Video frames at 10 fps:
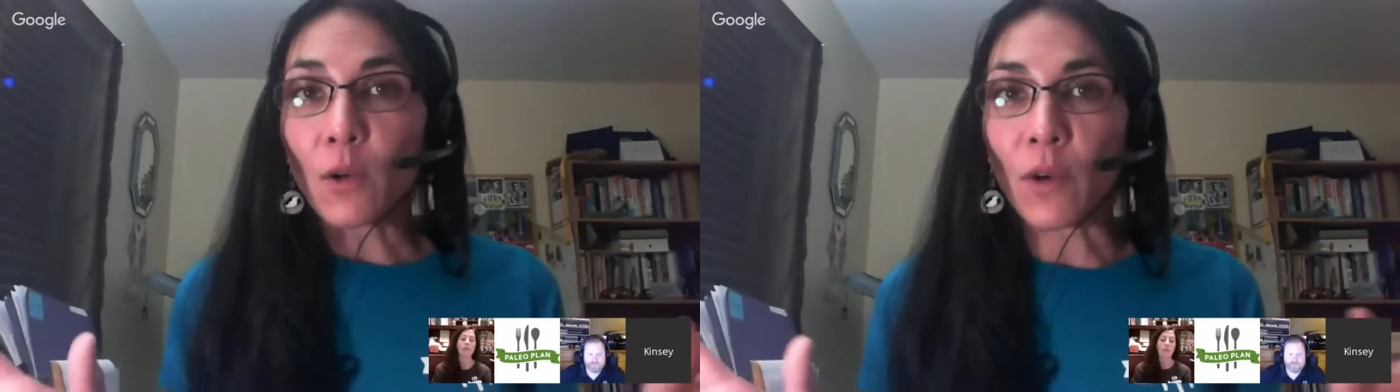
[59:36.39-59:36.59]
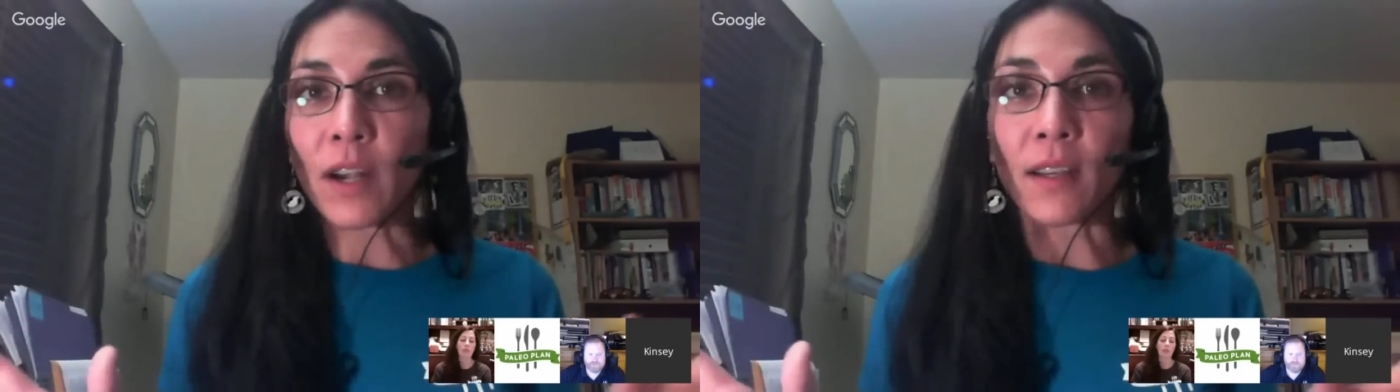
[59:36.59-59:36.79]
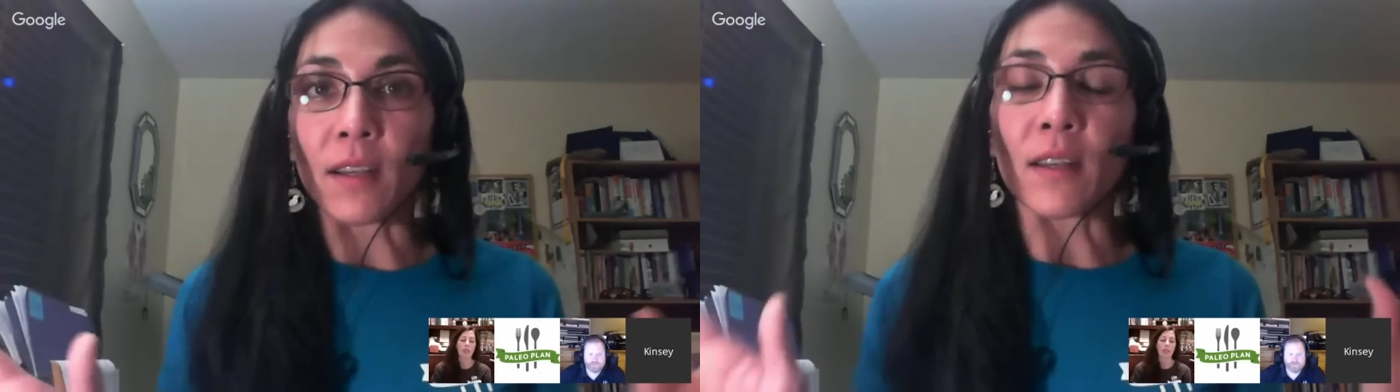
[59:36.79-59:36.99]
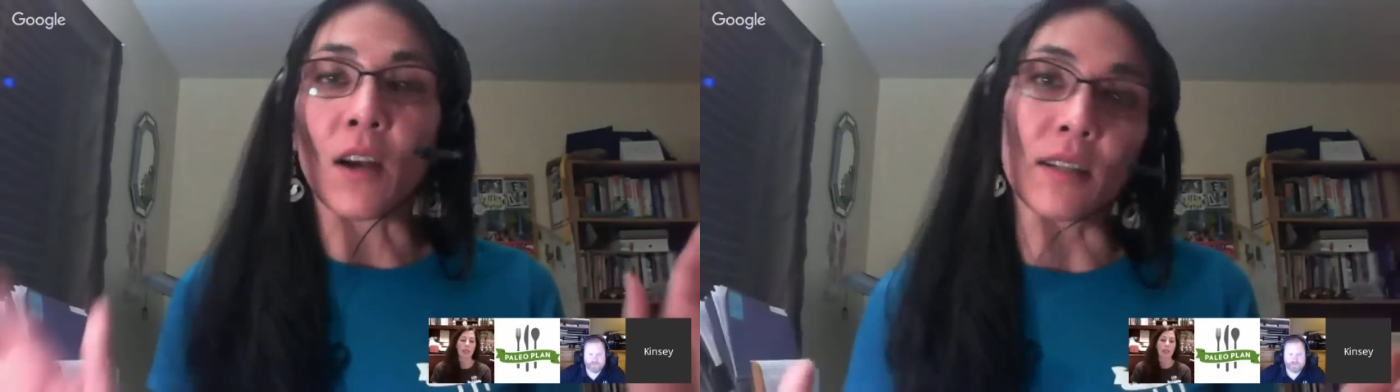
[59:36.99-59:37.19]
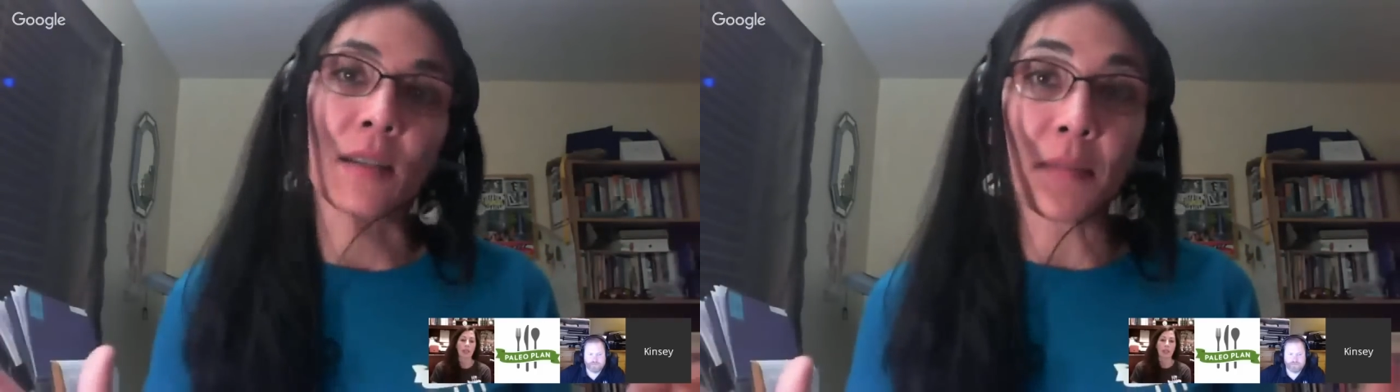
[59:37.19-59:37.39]
running an
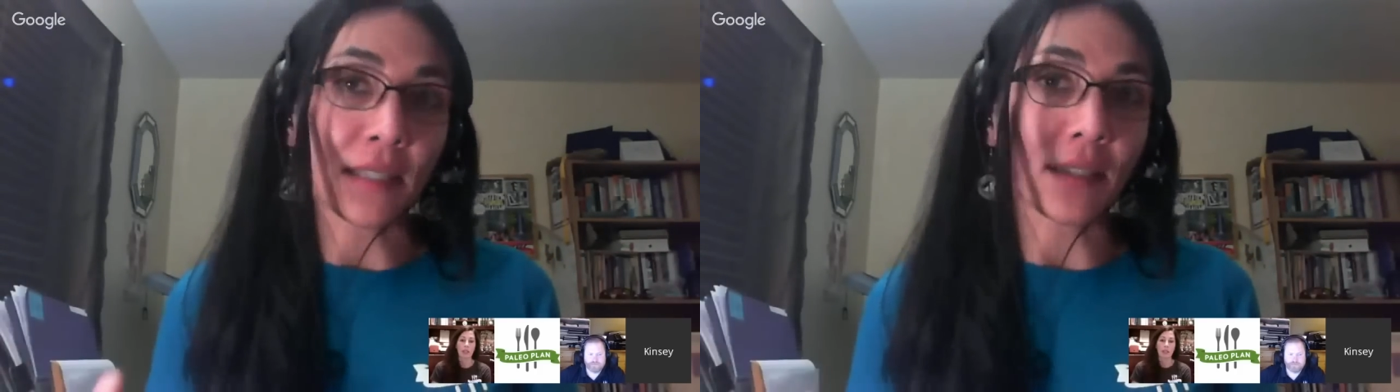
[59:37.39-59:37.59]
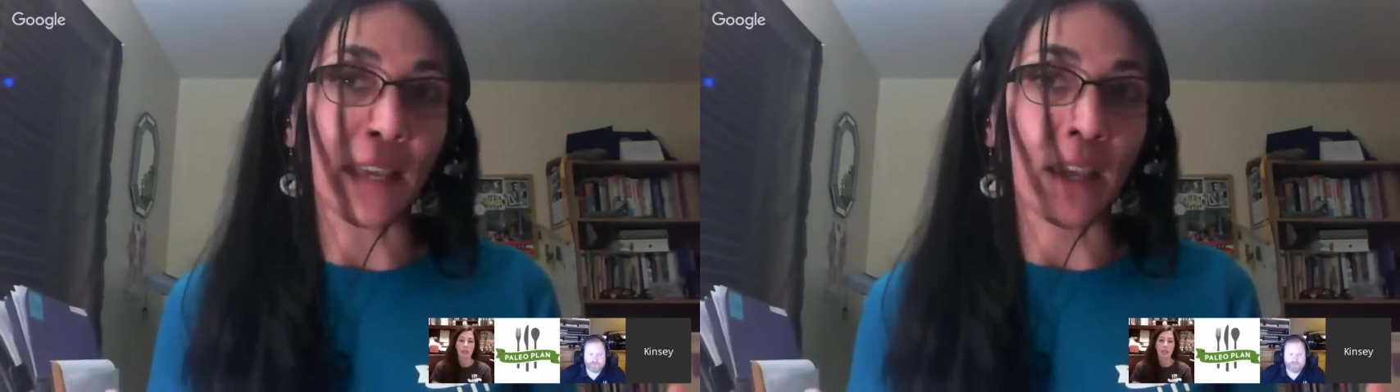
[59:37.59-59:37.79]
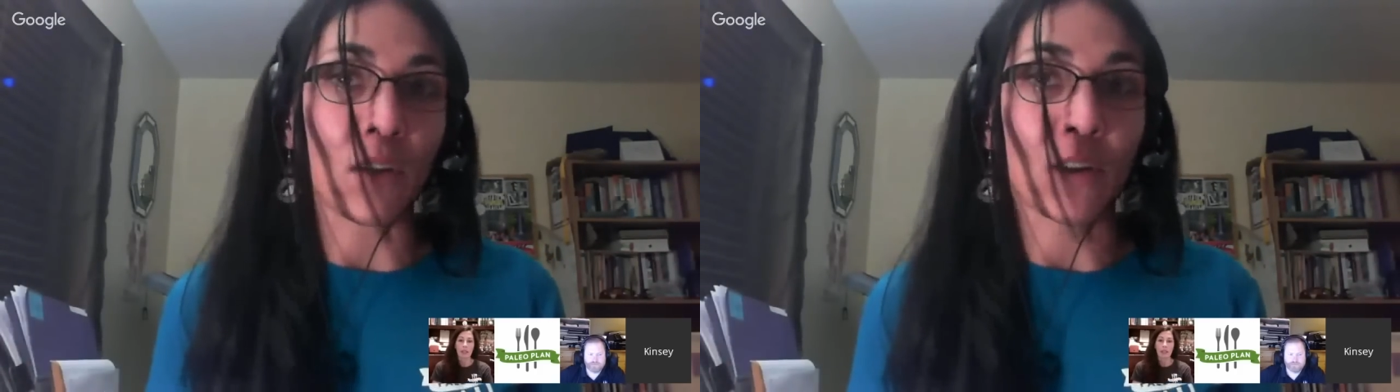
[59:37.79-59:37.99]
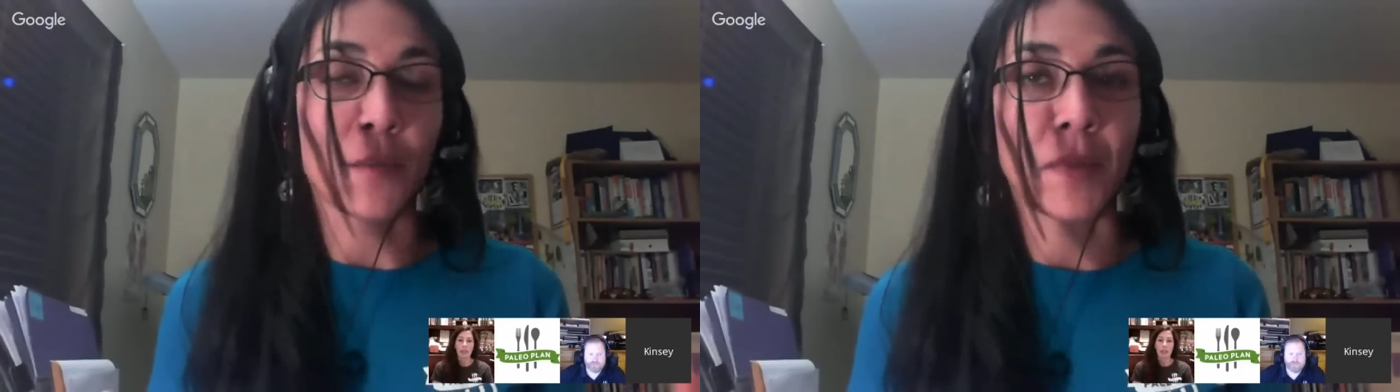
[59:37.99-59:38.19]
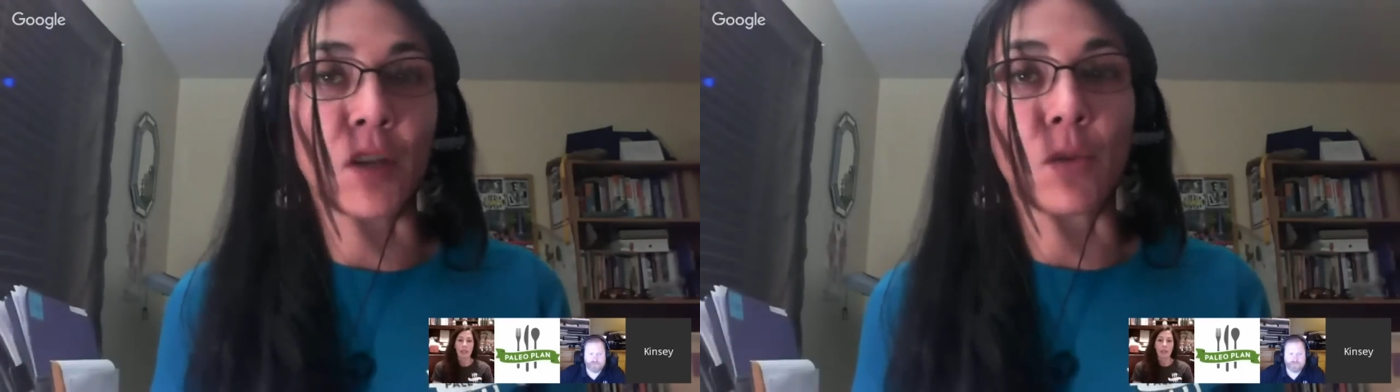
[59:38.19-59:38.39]
awesome discount on
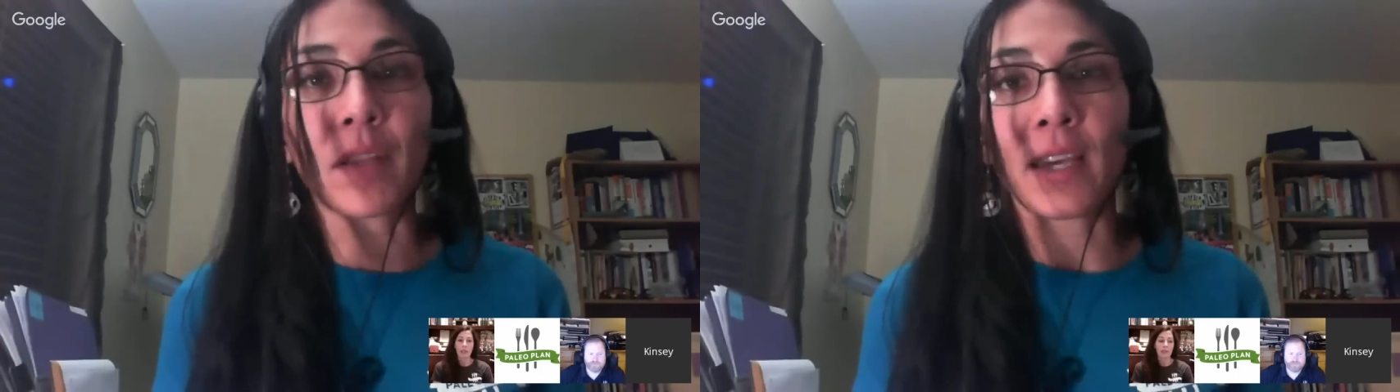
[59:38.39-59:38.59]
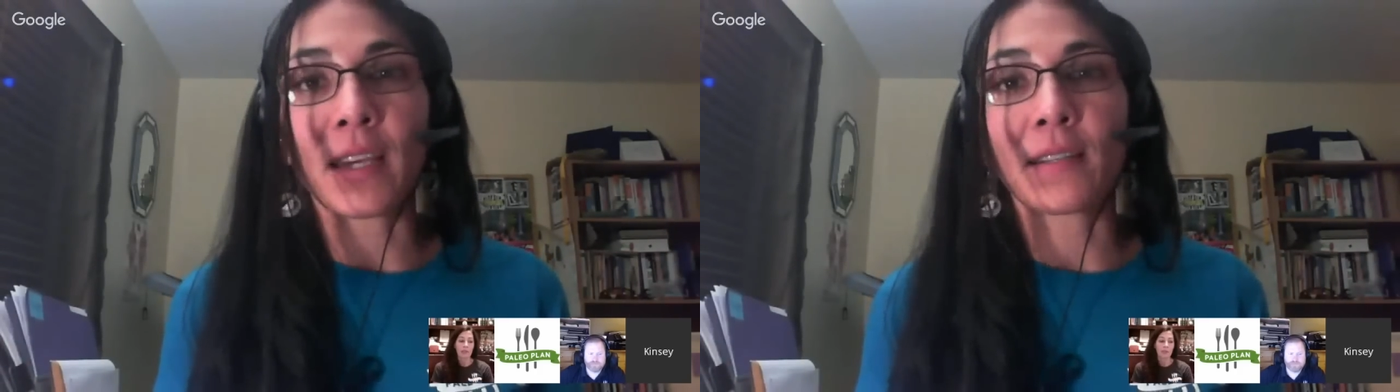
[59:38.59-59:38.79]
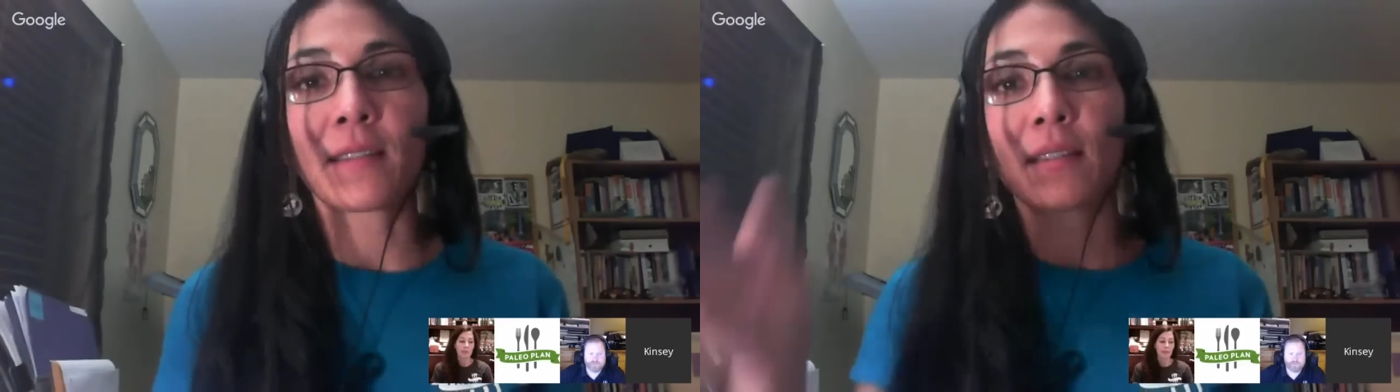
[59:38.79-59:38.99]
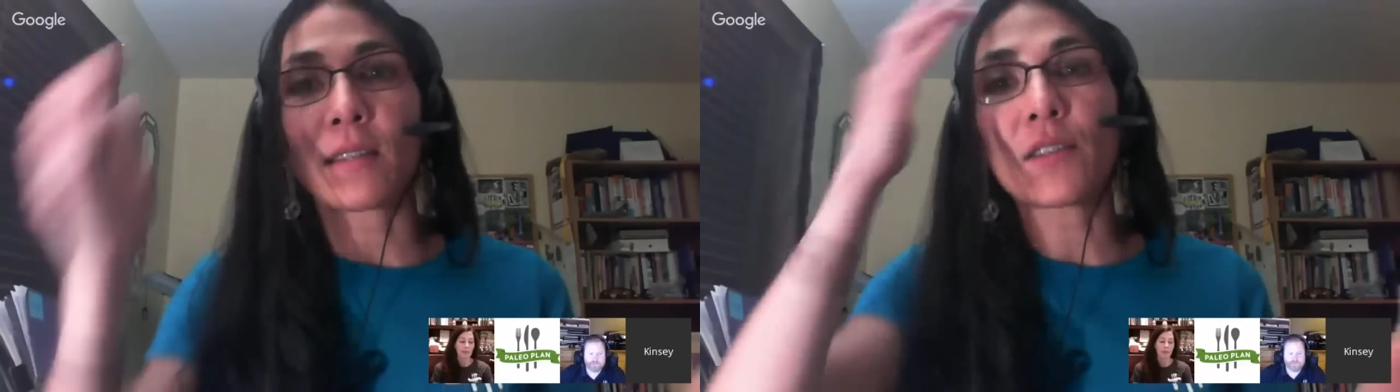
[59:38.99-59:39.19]
our meal plans.